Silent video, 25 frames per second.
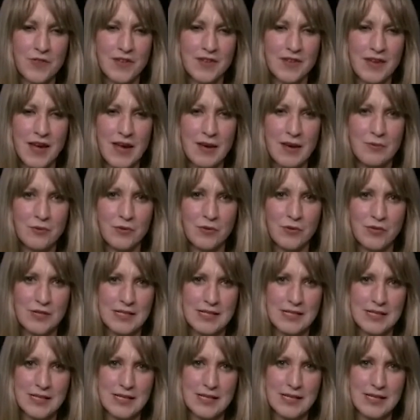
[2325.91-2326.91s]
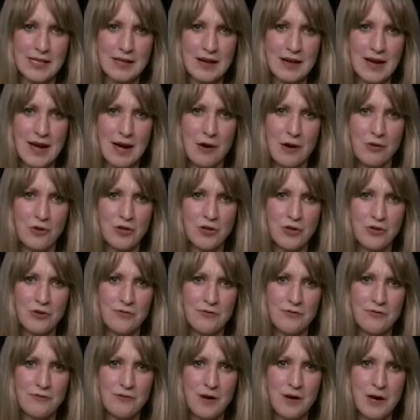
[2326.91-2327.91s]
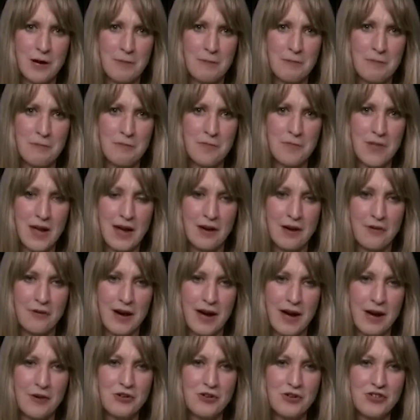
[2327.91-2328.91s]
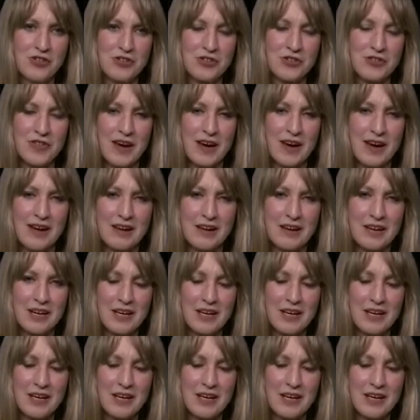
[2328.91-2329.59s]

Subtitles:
the table to see how you've how you do that?